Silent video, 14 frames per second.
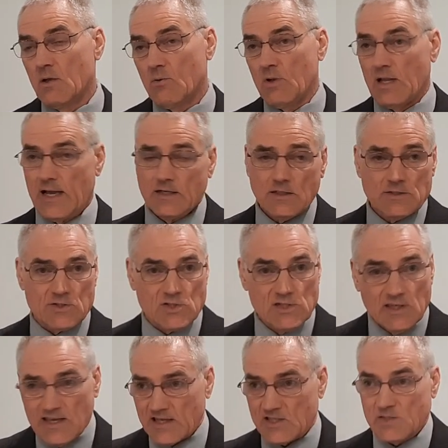Well, I didn't see
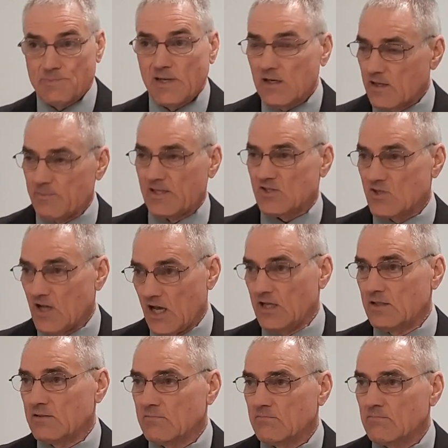that speed limit sign.
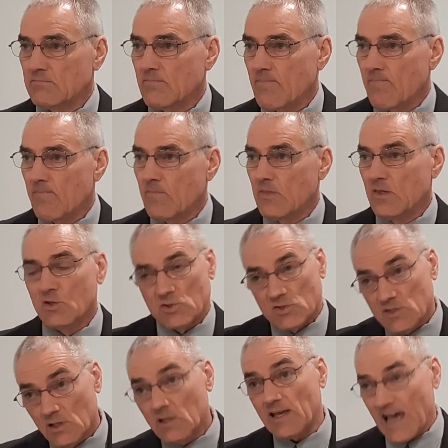You're
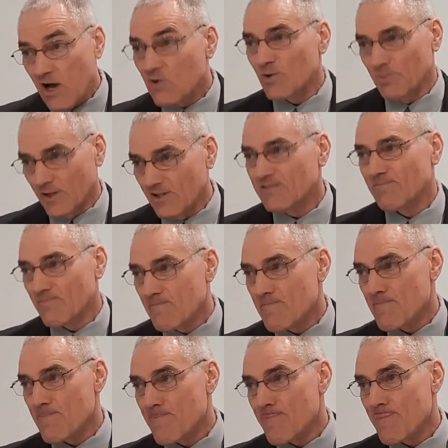still accountable.
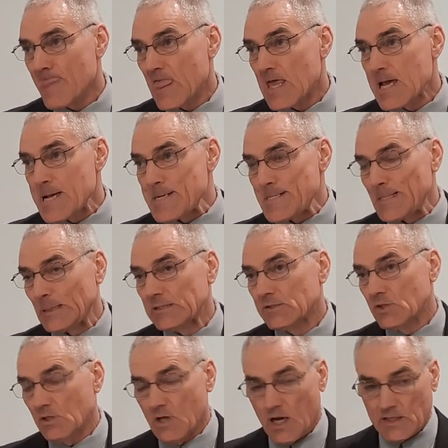
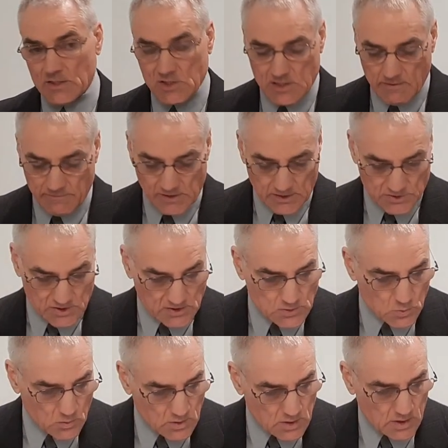God has given us his
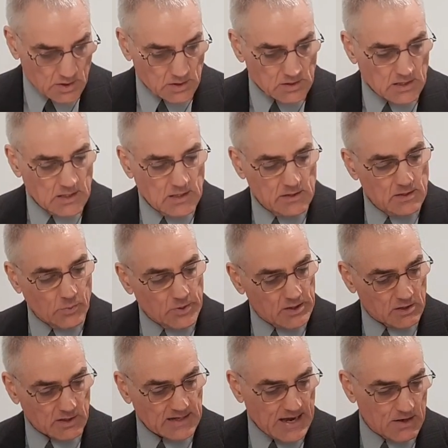word that we
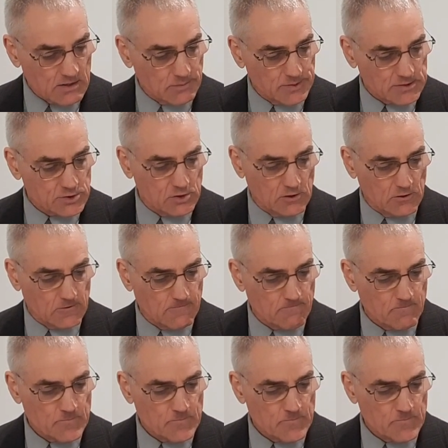are accountable to